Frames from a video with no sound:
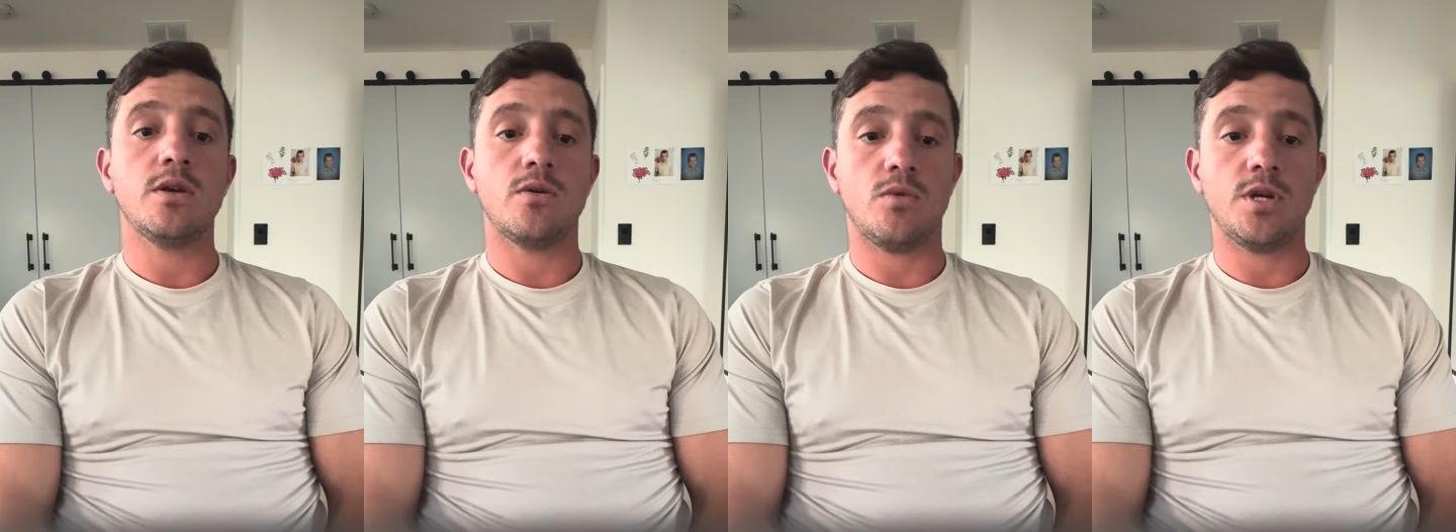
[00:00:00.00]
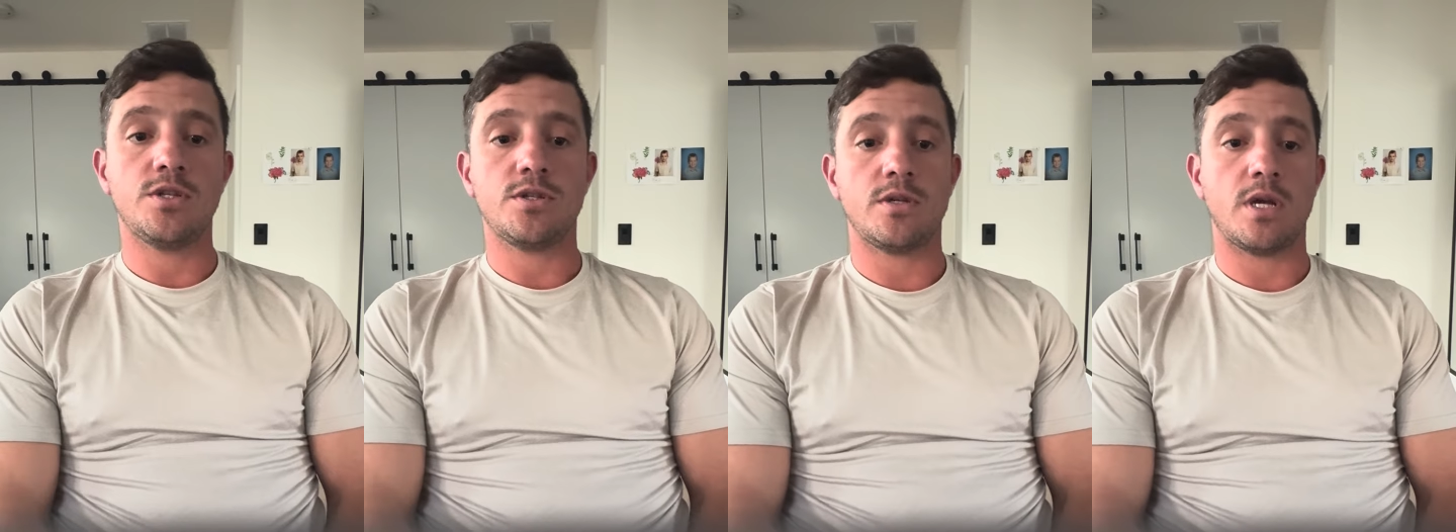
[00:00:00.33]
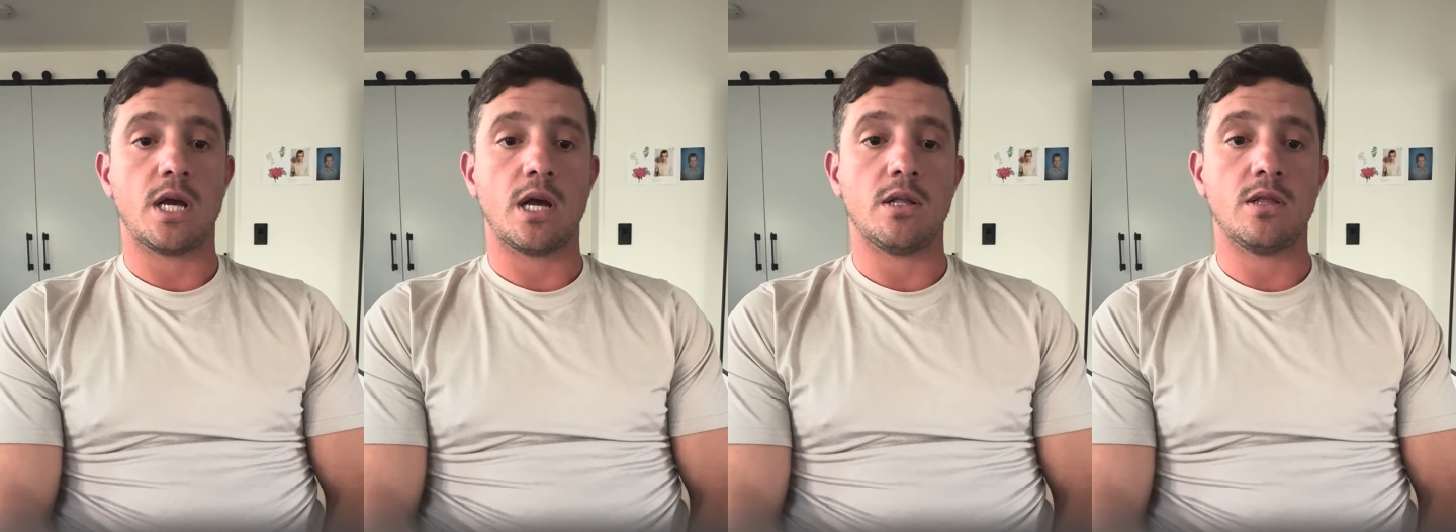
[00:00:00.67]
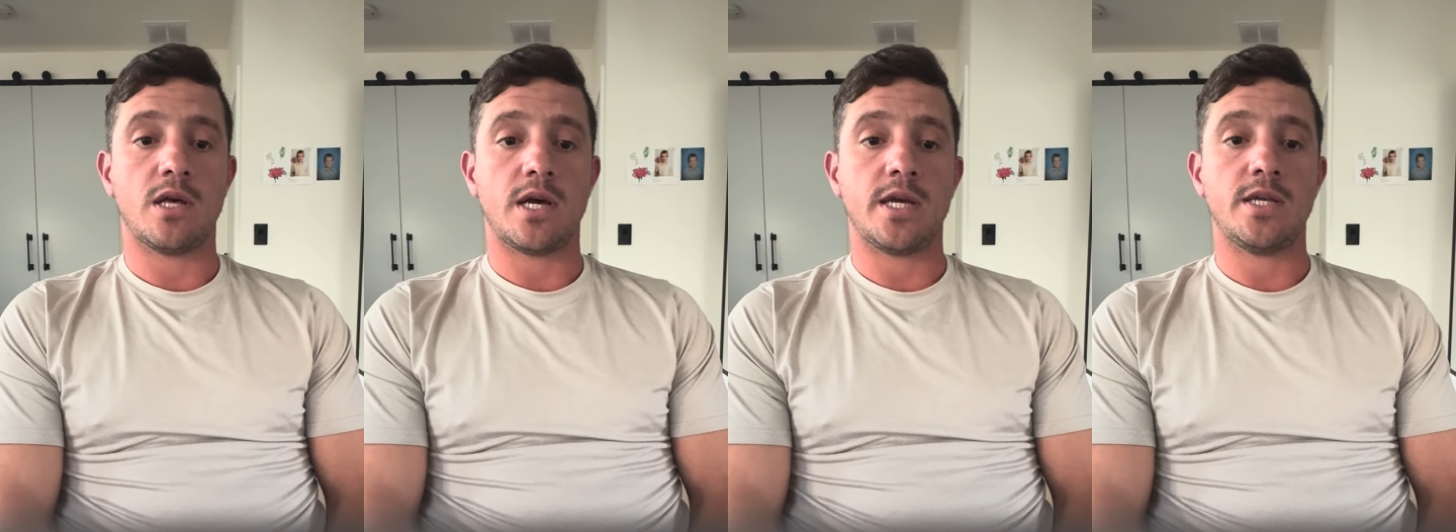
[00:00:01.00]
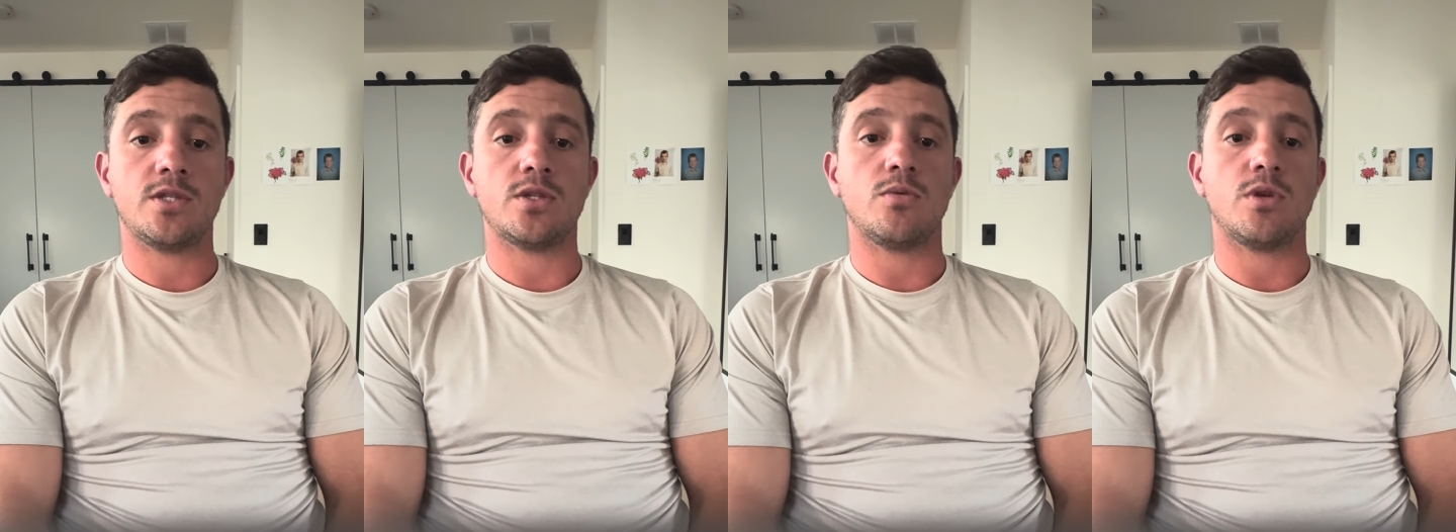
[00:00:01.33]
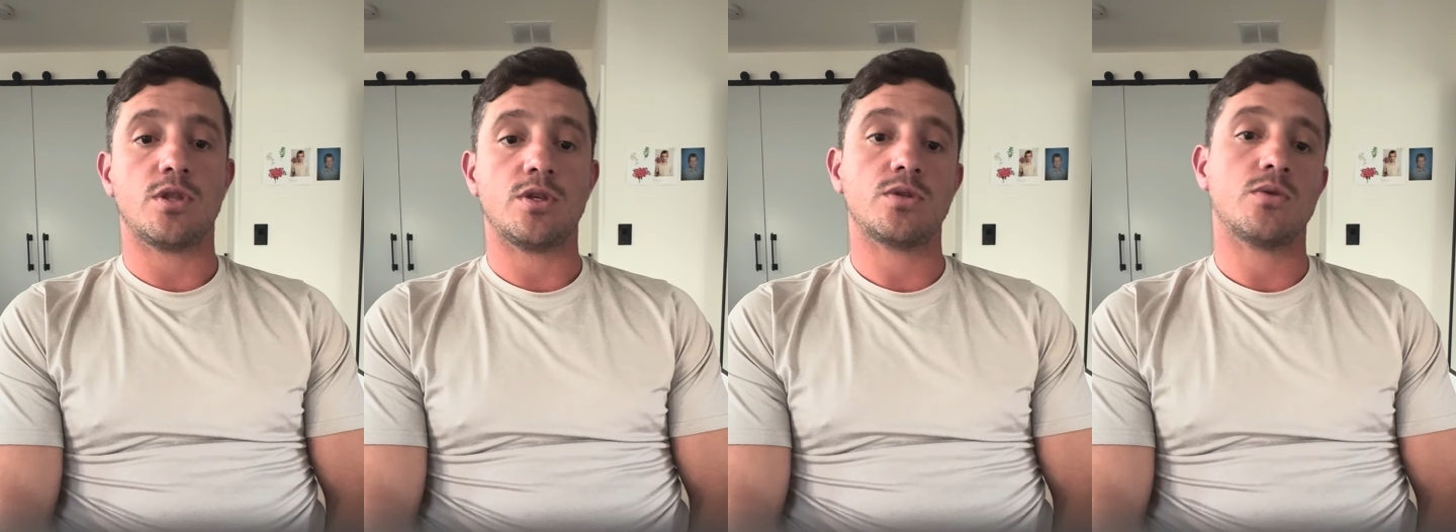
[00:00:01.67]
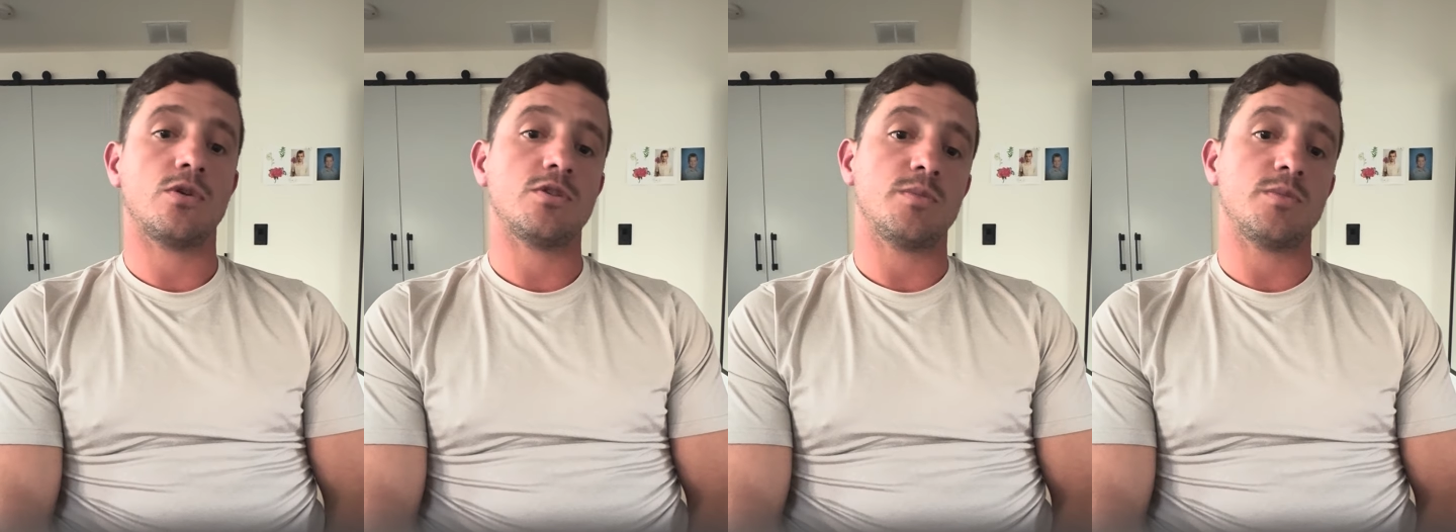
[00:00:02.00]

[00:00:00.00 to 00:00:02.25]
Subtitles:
which aligns with this course